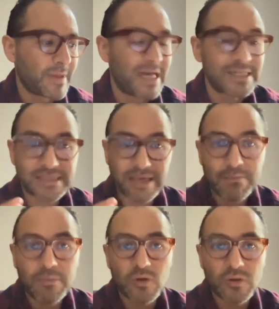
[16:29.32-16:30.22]

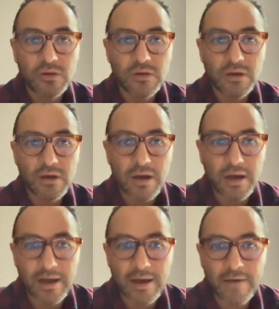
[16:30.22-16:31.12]
assemble
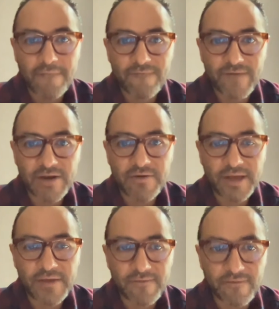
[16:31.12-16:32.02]
a
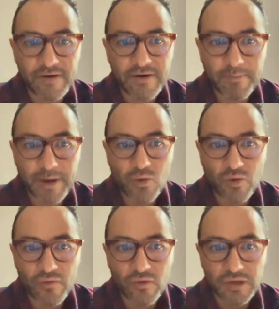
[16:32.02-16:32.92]
very, very
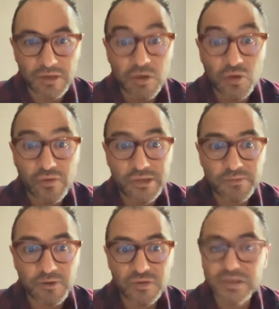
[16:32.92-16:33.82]
powerful immune
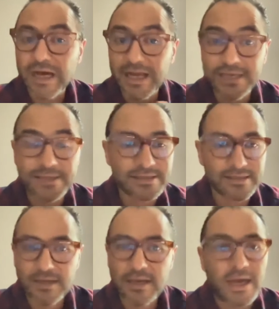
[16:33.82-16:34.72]
response
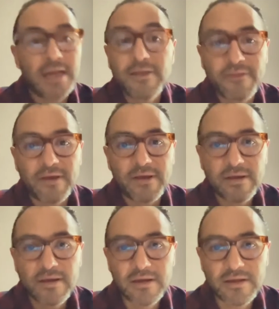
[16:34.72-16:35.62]
against anything
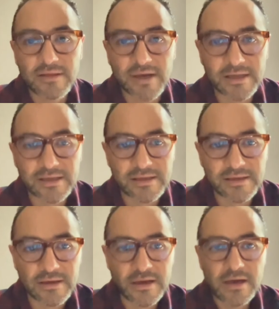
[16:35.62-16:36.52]
that
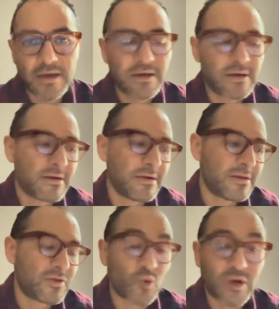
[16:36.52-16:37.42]

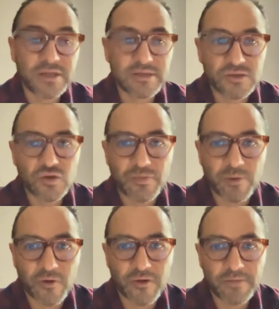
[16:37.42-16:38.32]
threatens your
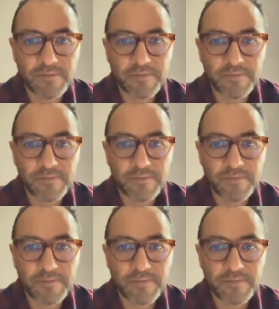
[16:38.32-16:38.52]
body.